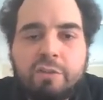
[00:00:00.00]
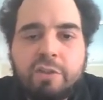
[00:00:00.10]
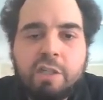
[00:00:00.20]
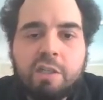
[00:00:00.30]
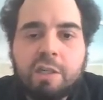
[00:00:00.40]
you
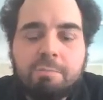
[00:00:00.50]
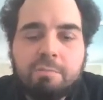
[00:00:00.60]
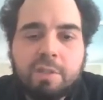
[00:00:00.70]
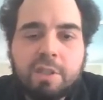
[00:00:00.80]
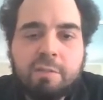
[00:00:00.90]
see
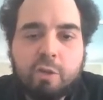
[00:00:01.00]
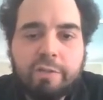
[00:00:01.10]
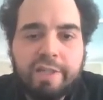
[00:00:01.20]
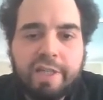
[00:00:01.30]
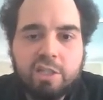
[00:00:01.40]
the
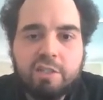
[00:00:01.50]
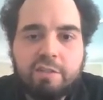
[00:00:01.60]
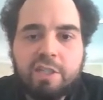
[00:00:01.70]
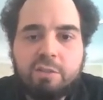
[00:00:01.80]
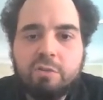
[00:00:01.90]
modifications
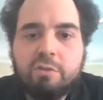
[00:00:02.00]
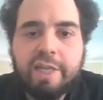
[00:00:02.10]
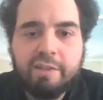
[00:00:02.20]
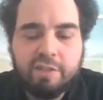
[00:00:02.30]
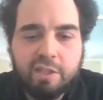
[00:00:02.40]
that we do to
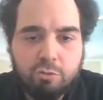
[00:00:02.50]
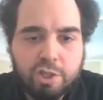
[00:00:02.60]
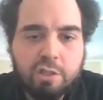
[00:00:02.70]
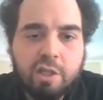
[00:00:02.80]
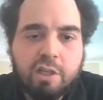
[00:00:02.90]
the
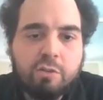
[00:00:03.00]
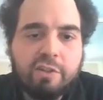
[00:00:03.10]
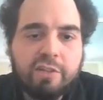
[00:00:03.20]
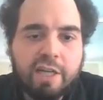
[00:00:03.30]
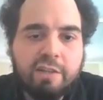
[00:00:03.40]
execution. So
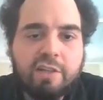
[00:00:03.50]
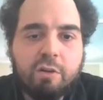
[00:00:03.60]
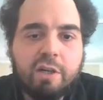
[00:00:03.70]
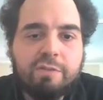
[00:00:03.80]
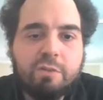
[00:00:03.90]
the scientists
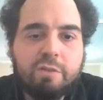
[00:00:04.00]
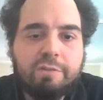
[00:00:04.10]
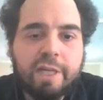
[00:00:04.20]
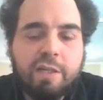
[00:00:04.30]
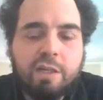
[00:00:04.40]
now have to
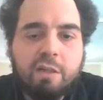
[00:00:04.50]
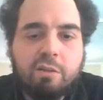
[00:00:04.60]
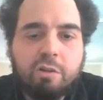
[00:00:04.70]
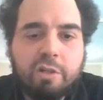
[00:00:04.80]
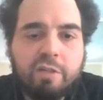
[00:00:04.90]
define
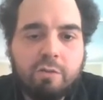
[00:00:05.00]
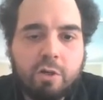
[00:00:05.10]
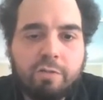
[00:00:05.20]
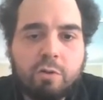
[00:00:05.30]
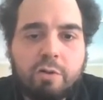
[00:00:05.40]
not only the
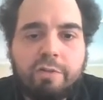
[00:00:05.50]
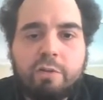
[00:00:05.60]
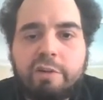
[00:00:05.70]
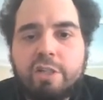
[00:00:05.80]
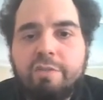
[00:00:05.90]
workflow
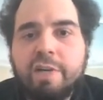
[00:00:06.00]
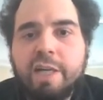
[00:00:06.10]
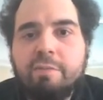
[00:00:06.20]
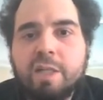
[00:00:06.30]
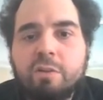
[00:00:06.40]
configuration
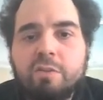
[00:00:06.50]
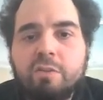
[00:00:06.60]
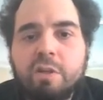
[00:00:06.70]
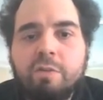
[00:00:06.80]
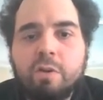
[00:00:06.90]
file, but
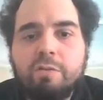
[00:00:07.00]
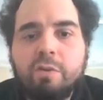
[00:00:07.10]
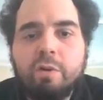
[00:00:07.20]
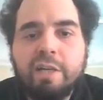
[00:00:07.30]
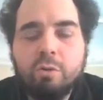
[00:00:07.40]
also a
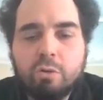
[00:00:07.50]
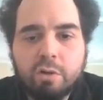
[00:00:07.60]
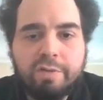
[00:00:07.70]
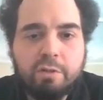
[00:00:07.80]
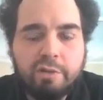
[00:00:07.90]
workflow I/O
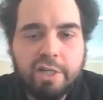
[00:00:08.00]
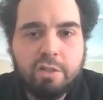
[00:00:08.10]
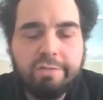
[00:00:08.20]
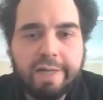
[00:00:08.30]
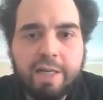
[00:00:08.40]

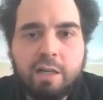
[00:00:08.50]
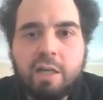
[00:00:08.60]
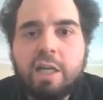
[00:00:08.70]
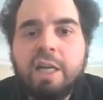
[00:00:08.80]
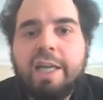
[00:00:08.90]
configuration file.
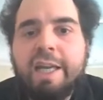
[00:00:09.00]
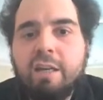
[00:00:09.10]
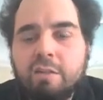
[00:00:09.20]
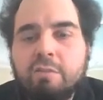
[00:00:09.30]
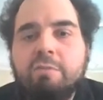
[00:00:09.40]

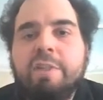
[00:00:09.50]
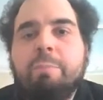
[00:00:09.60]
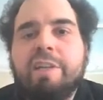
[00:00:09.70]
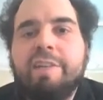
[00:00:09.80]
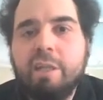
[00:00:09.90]
And we
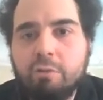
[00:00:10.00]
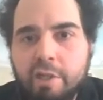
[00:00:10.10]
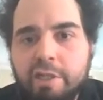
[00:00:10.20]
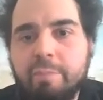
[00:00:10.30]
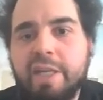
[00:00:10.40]

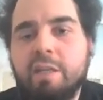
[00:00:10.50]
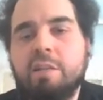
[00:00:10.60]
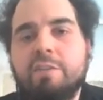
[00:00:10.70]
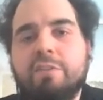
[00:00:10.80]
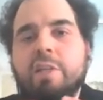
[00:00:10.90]
particularly made
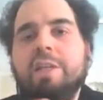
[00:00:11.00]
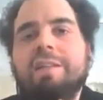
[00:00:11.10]
this,